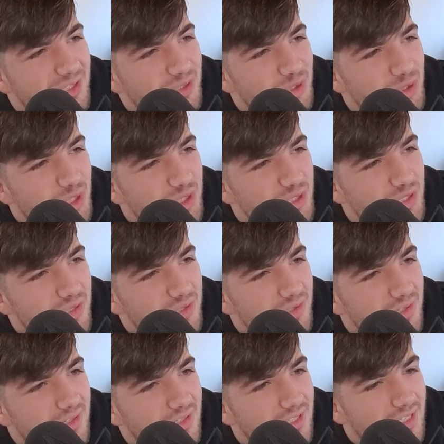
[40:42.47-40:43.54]
jiu-jitsu
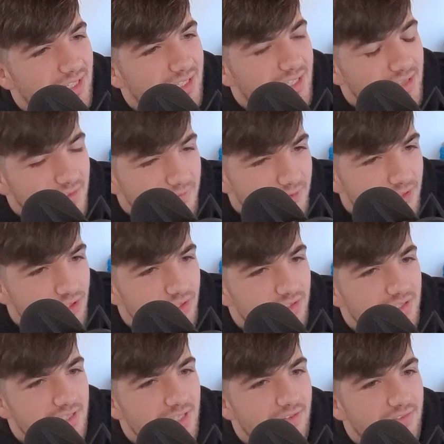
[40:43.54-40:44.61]
career and like in the future and
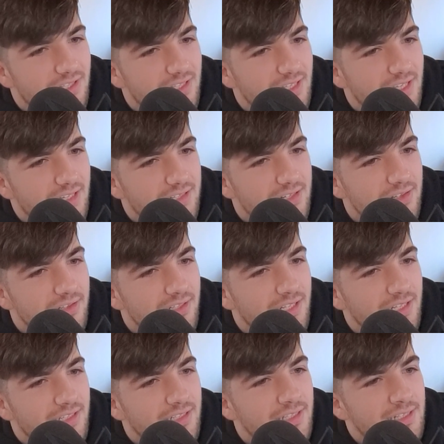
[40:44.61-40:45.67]
stuff like that, you know,
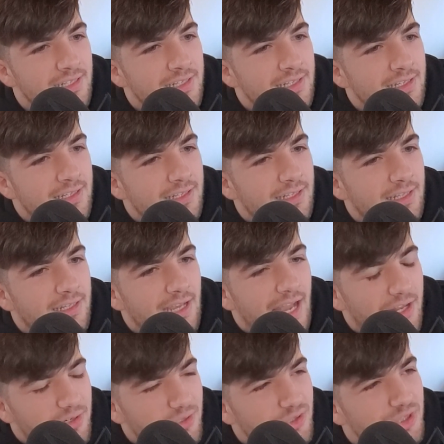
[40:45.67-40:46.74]
like I
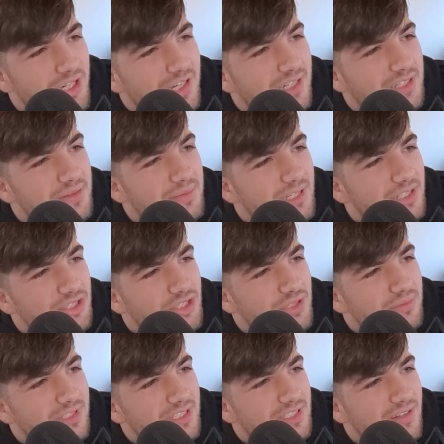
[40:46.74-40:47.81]
don't train at the biggest gym
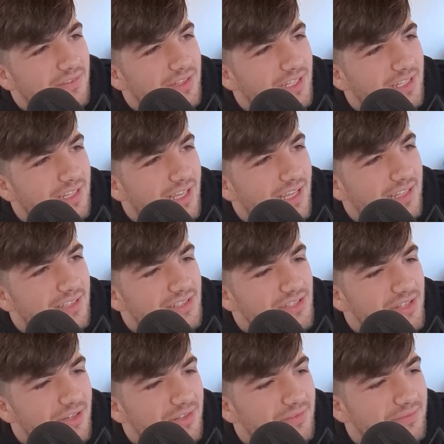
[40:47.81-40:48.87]
and stuff like that. And
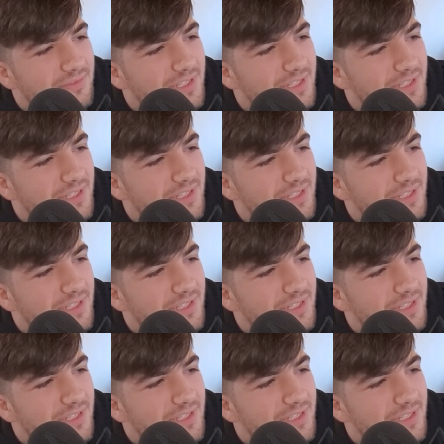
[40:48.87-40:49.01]
so